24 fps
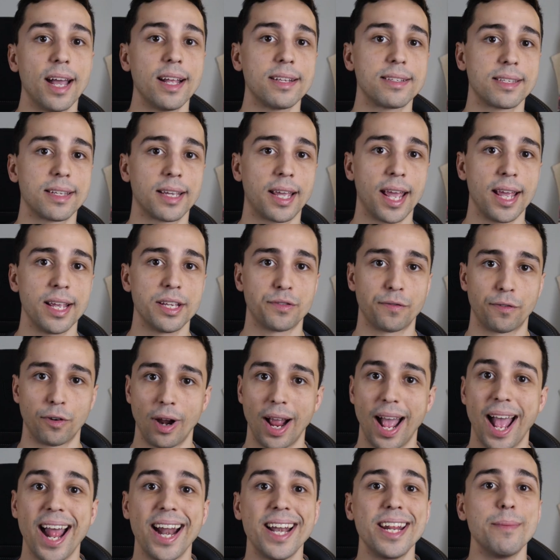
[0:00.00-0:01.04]
that's the case for
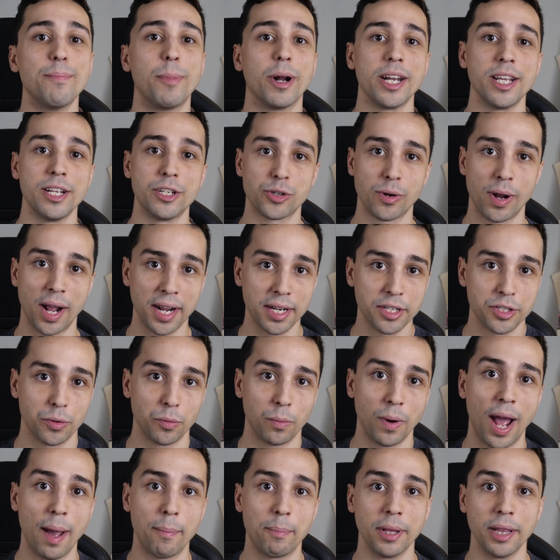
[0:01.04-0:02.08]
anybody trying to
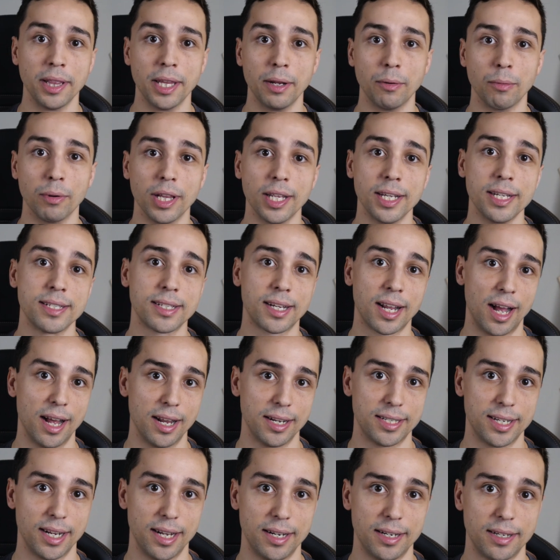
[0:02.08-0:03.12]
rapidly release
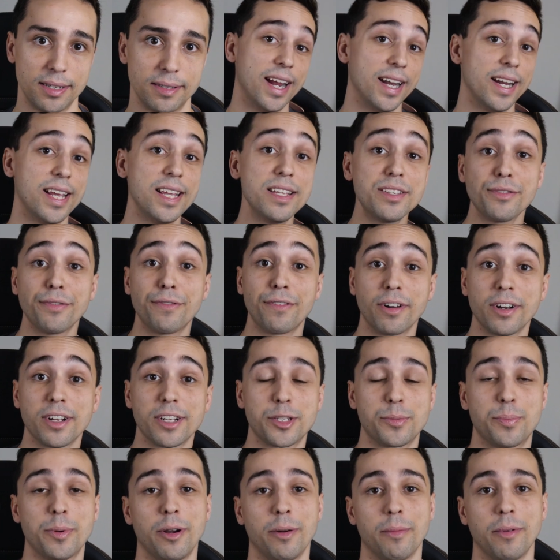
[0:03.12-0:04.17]
content. It is a fun
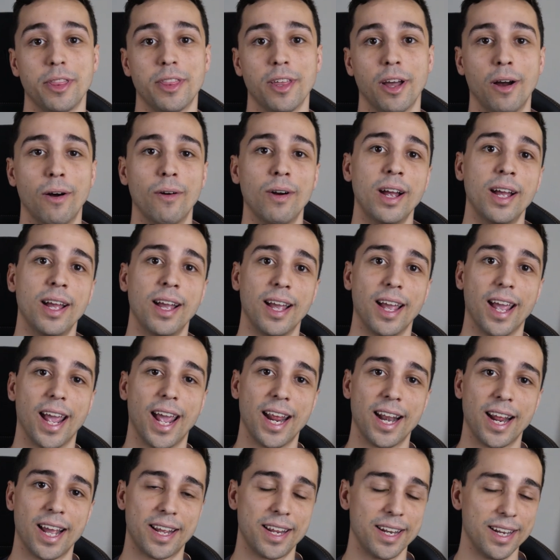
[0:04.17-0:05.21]
experiment though,
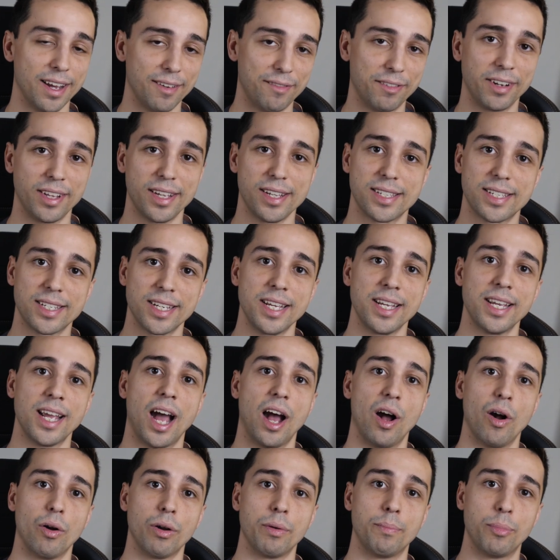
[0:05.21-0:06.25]
and I can definitely see
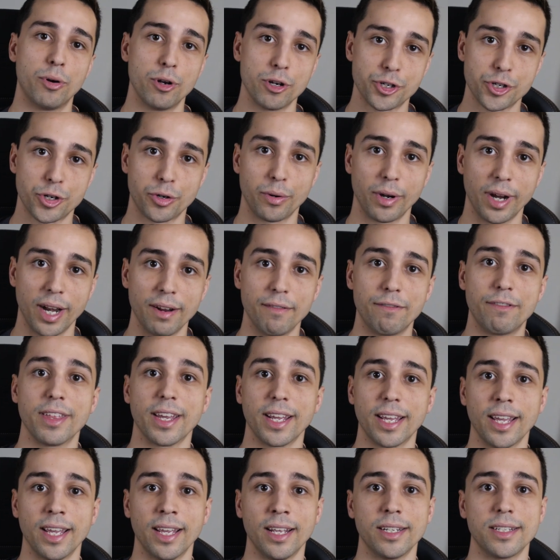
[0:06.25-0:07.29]
how it would push creative
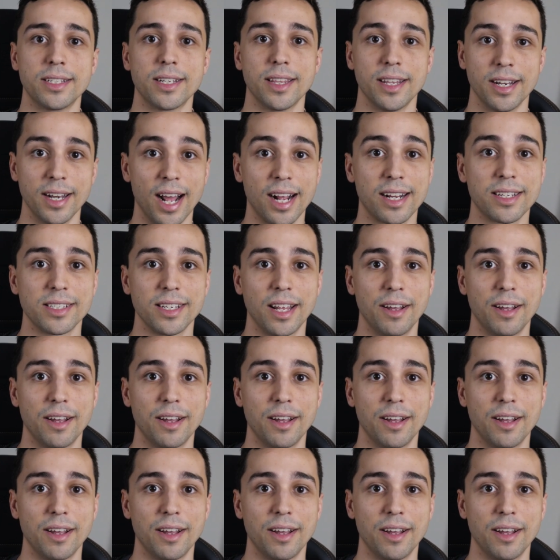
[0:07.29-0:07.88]
thinking to the next